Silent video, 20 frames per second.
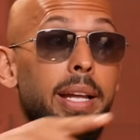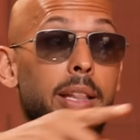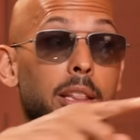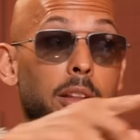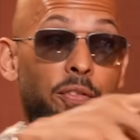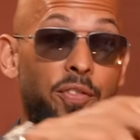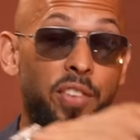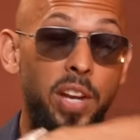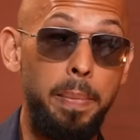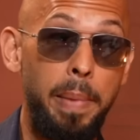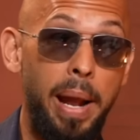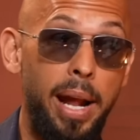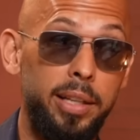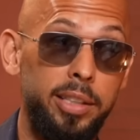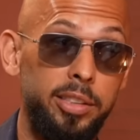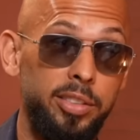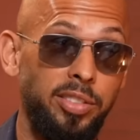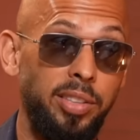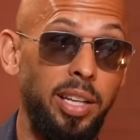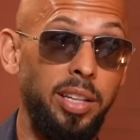The female
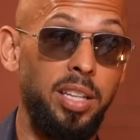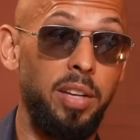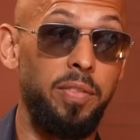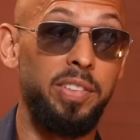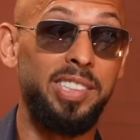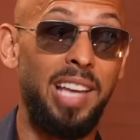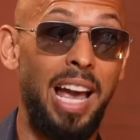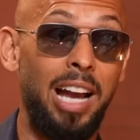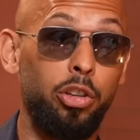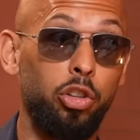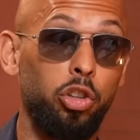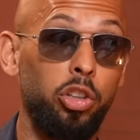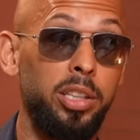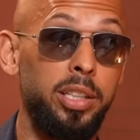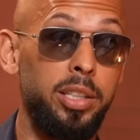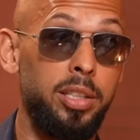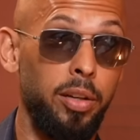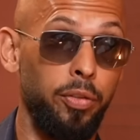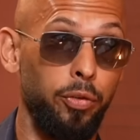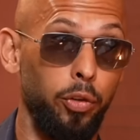incentive is
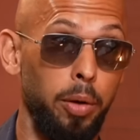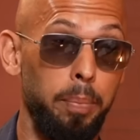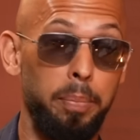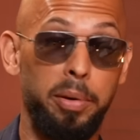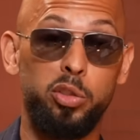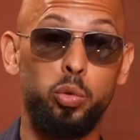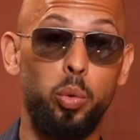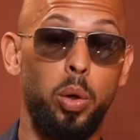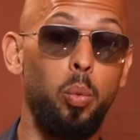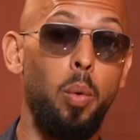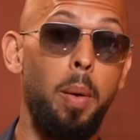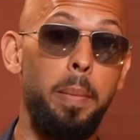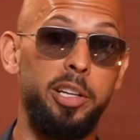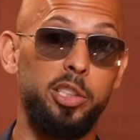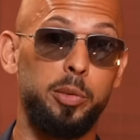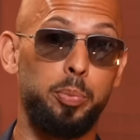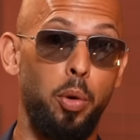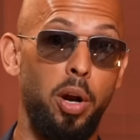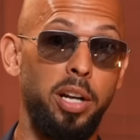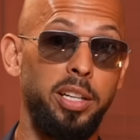actually different because when a woman
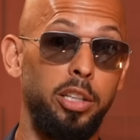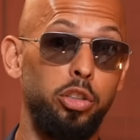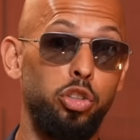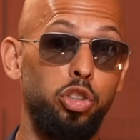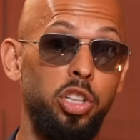is pregnant,